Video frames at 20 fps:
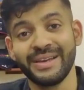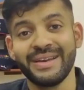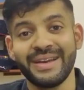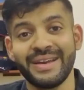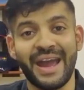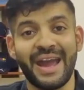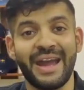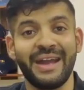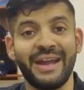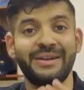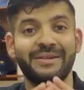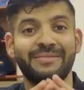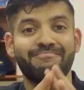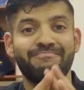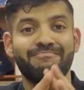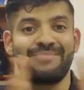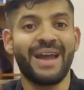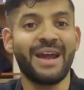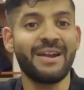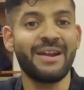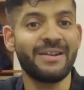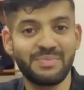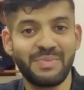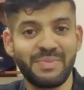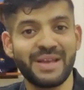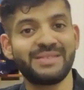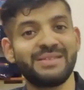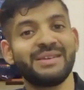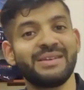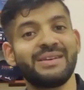And that is
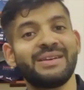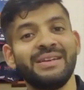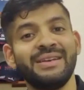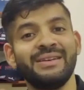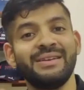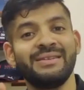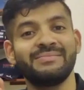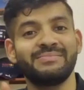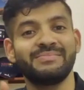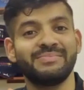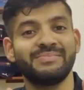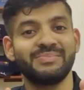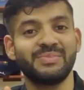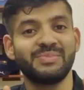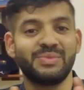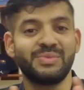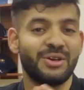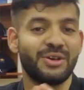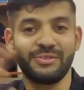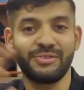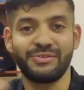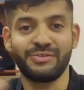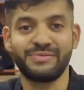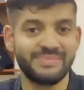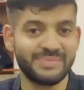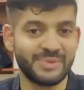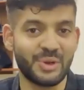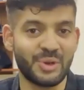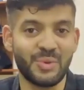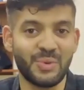basically the,
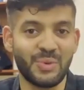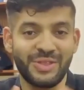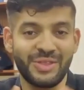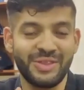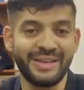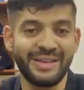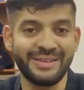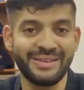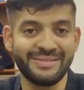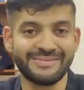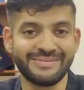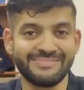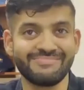you know, what the